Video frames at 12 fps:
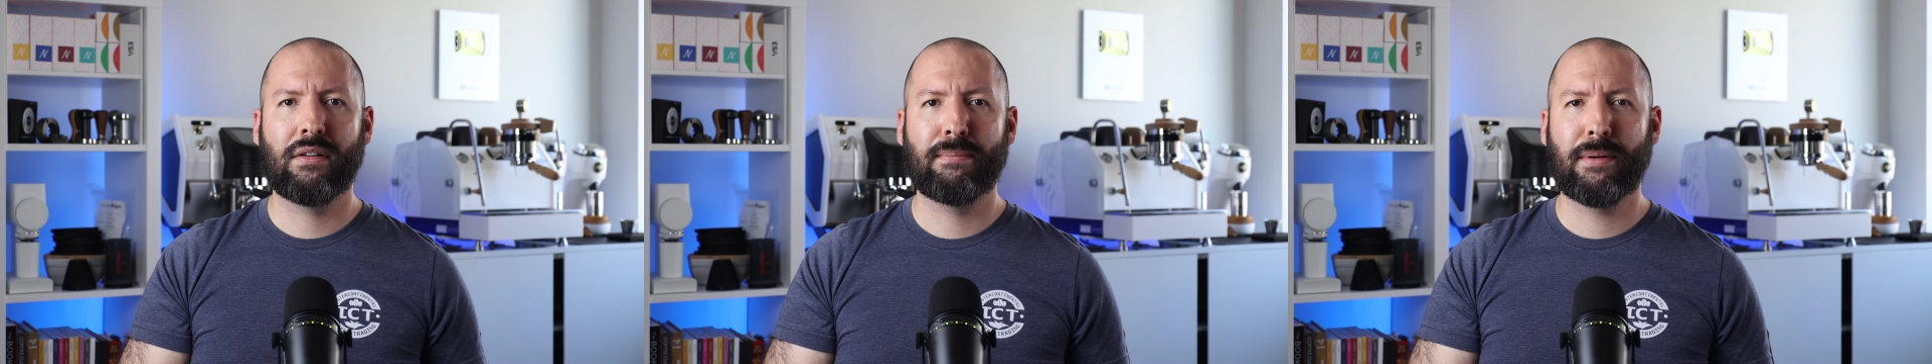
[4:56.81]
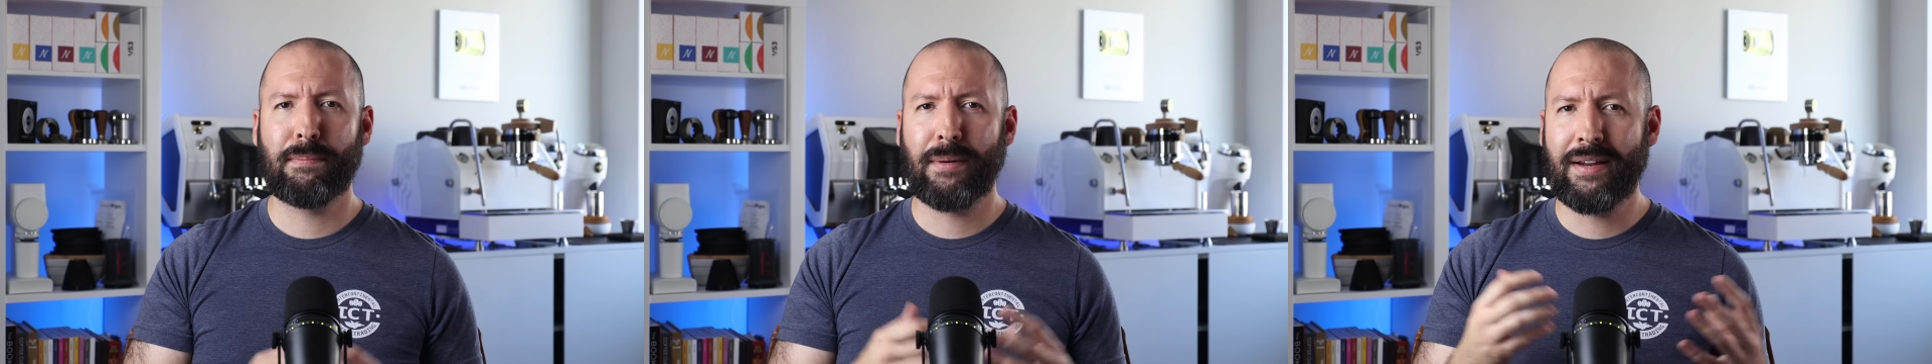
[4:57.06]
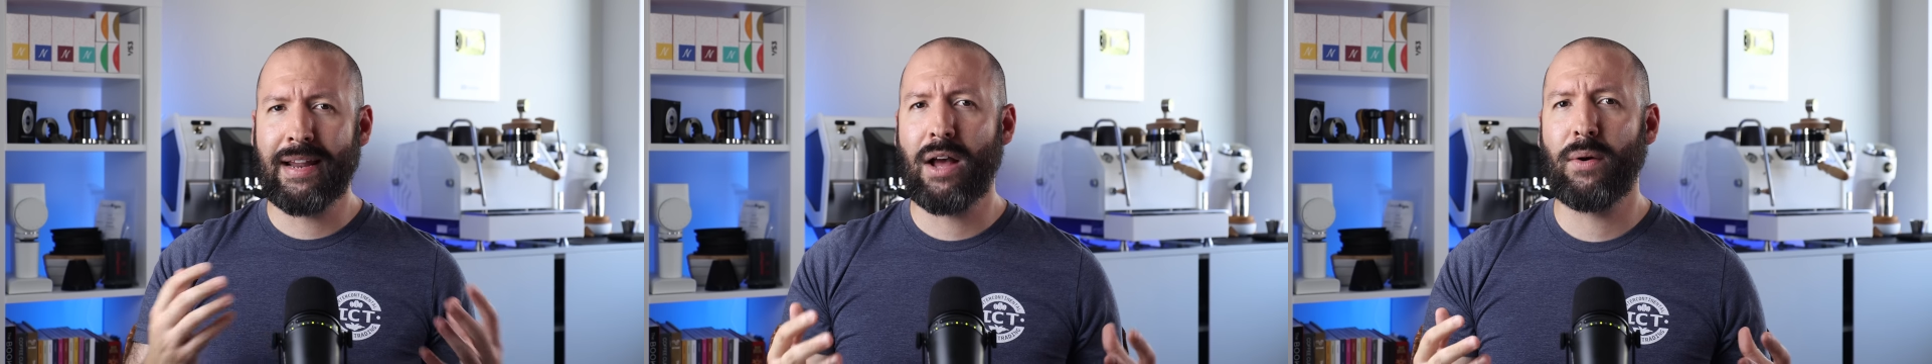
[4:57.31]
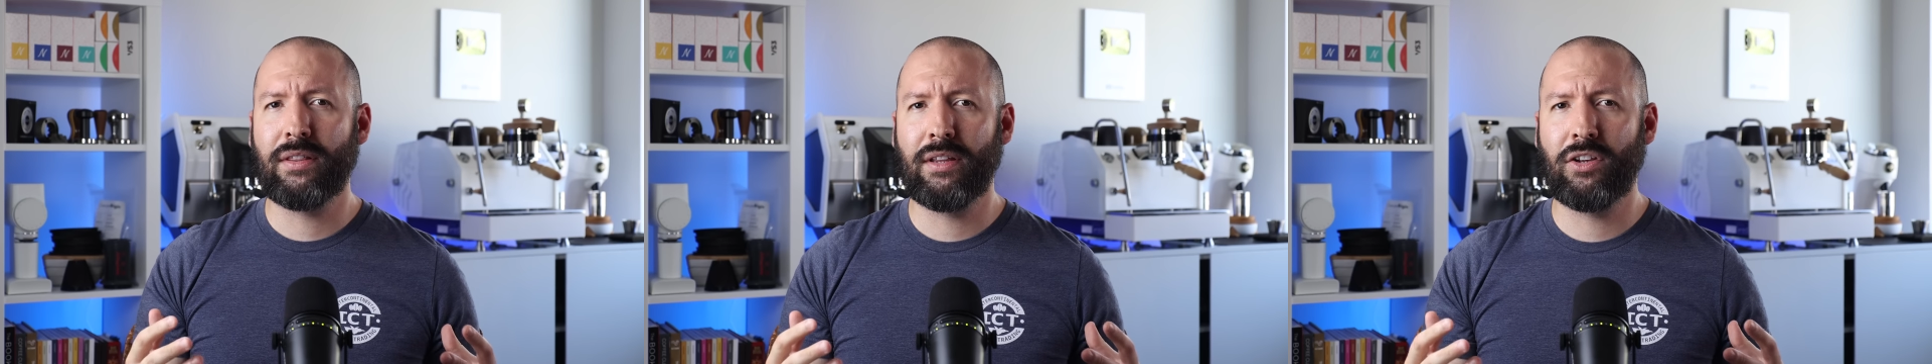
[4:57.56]
But by
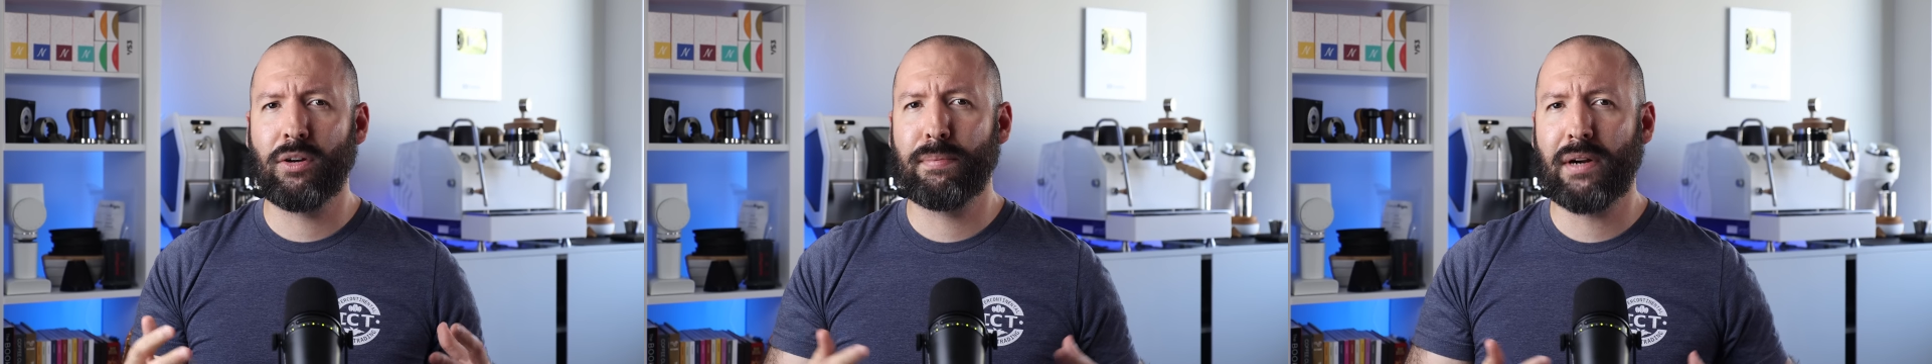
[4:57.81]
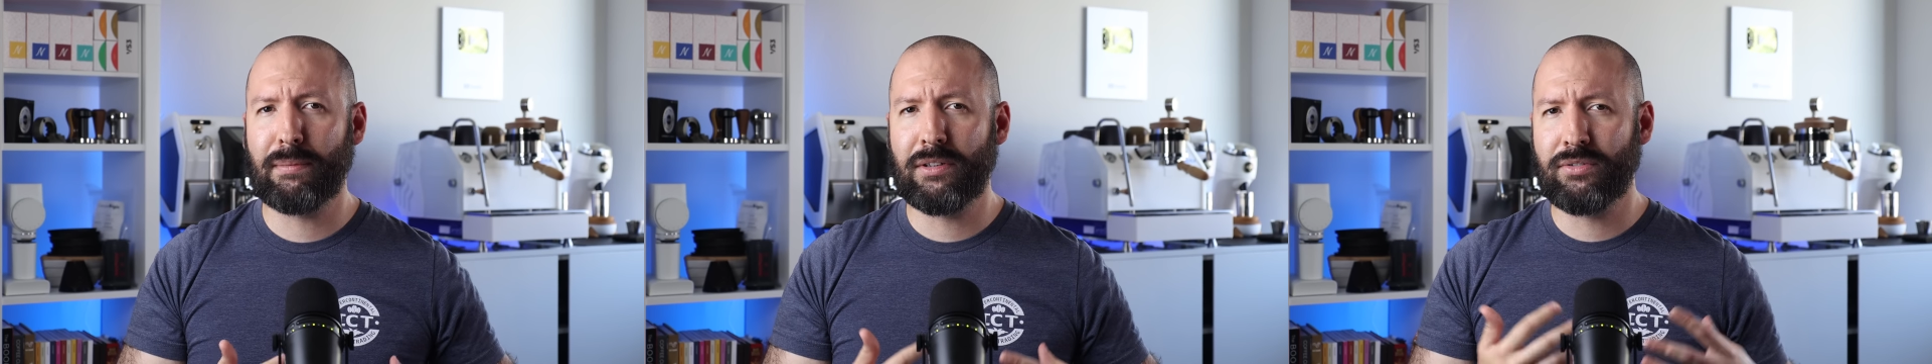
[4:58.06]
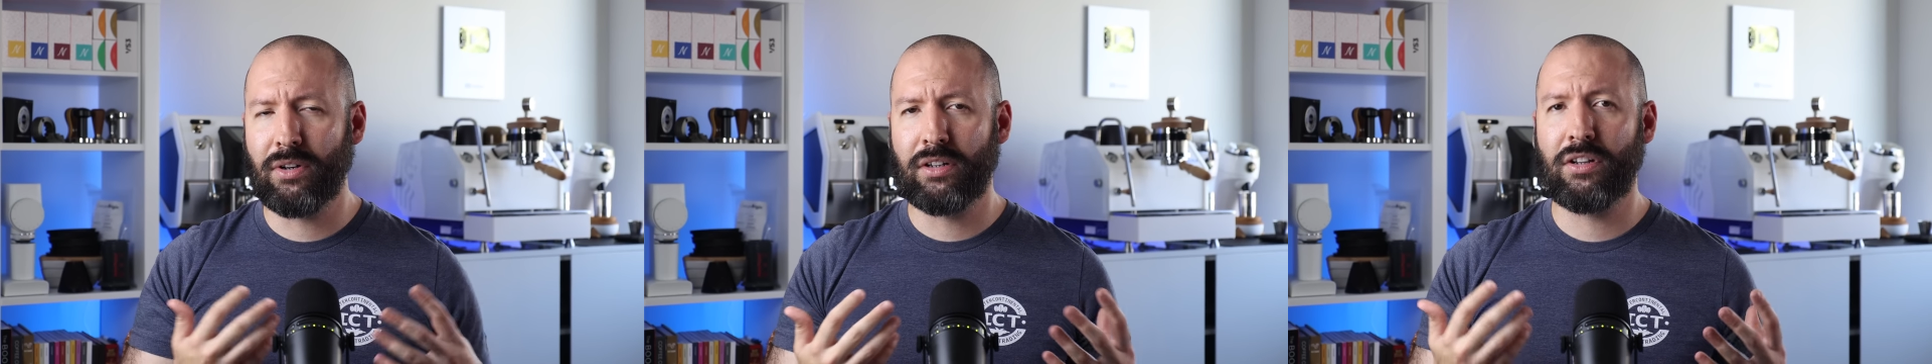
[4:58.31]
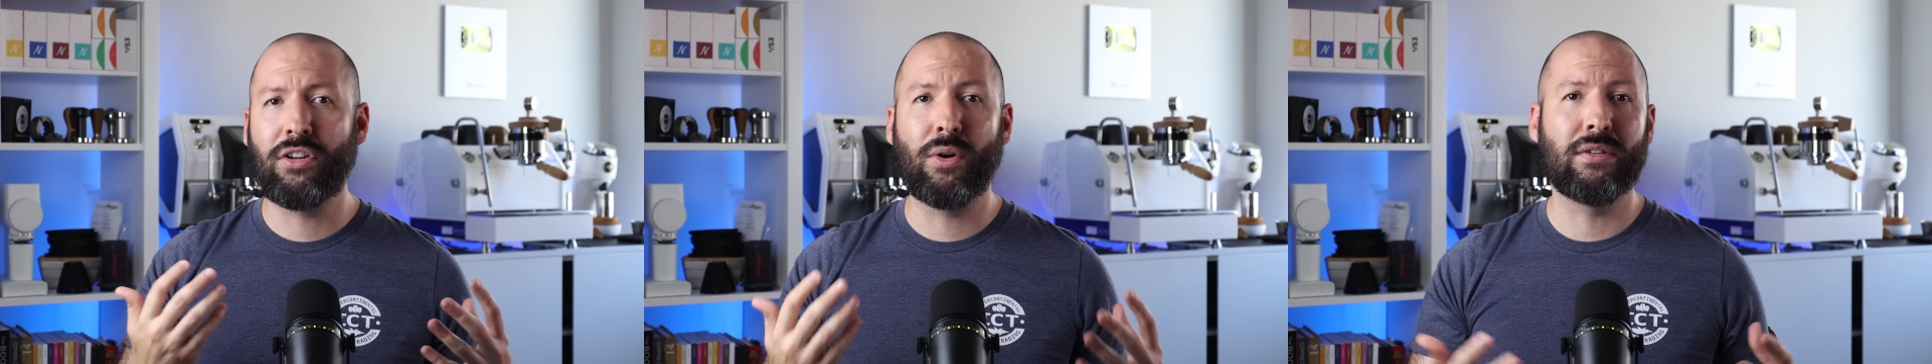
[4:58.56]
now I think you're probably starting
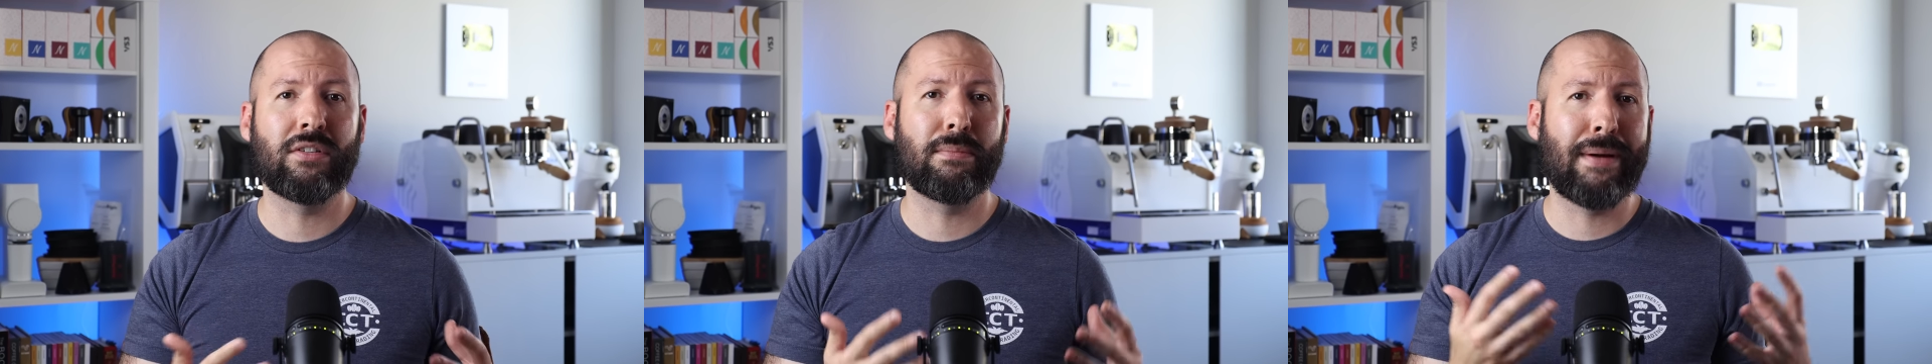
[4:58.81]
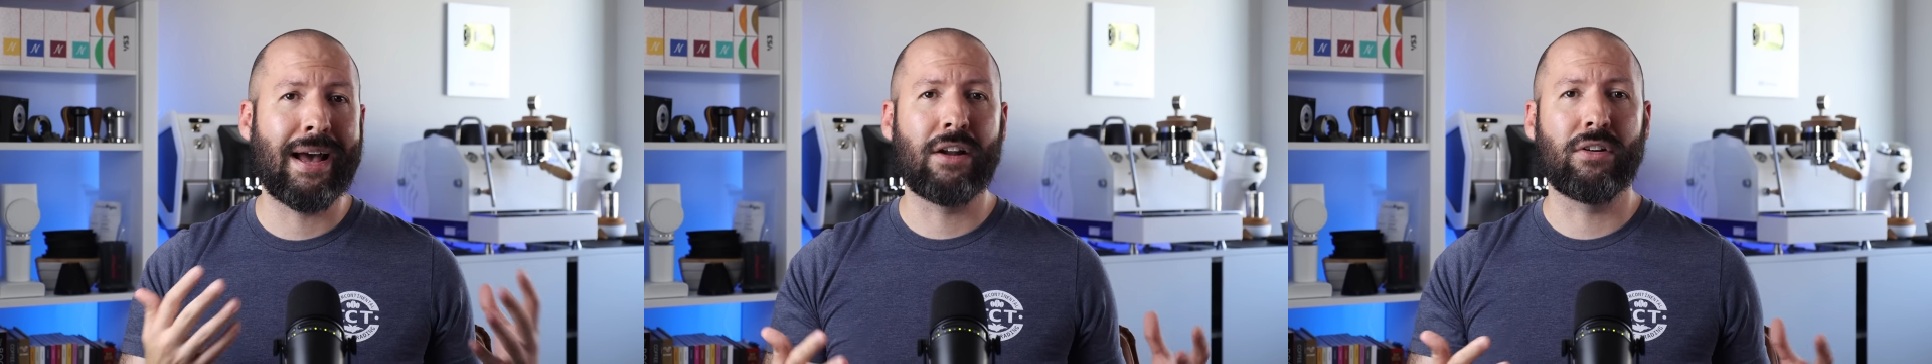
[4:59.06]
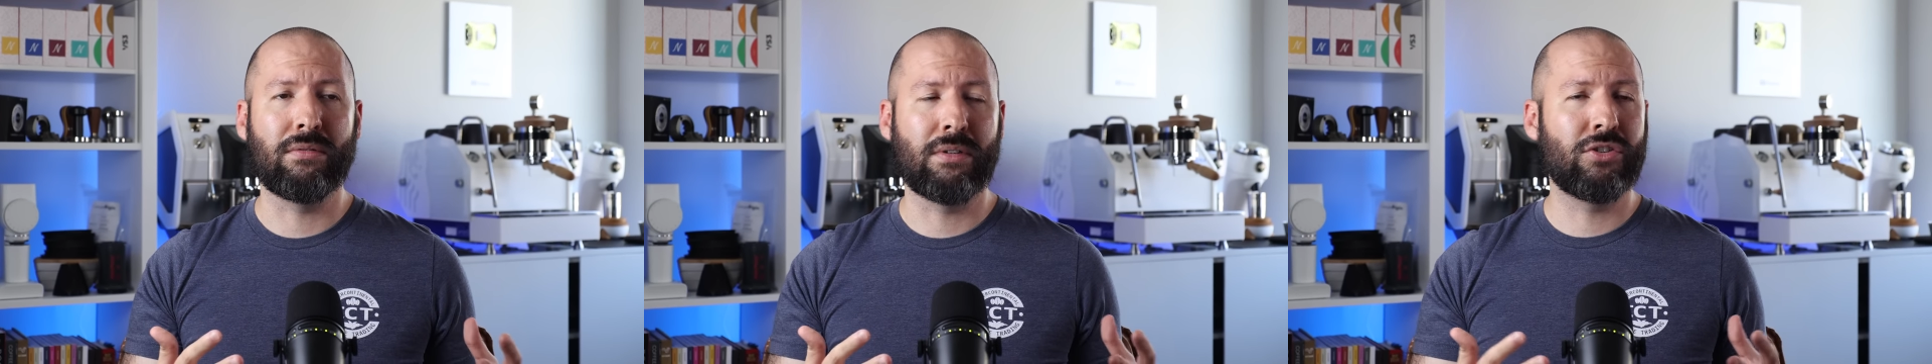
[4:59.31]
to notice a pattern